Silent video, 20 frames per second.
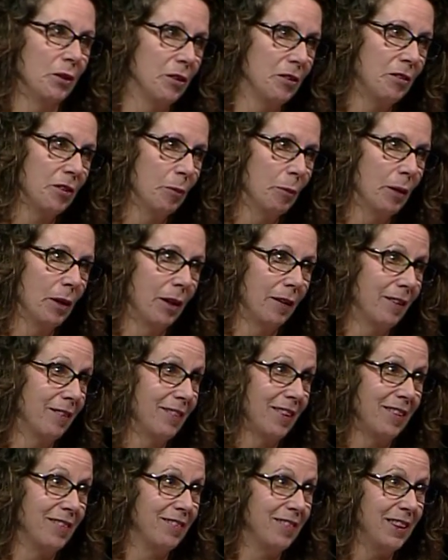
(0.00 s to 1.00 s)
to some of like the
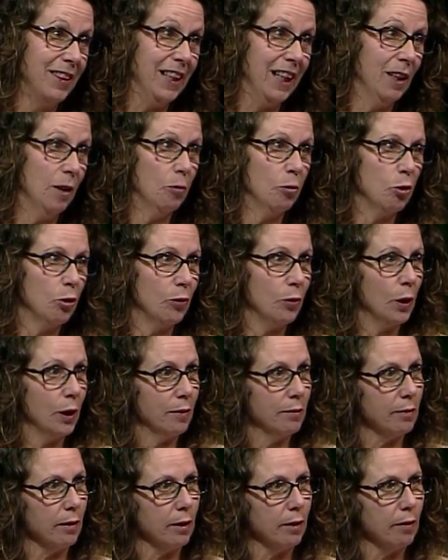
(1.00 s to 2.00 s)
Site C dams and
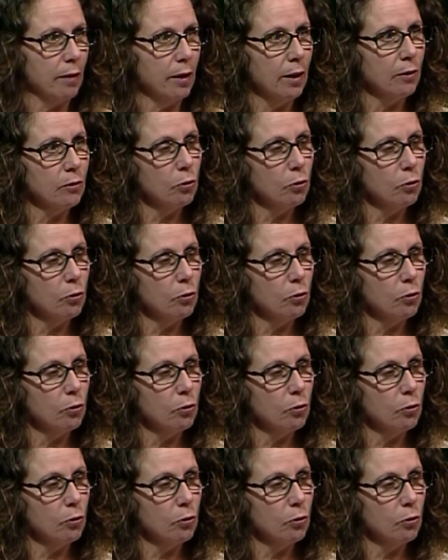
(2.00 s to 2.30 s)
things like that.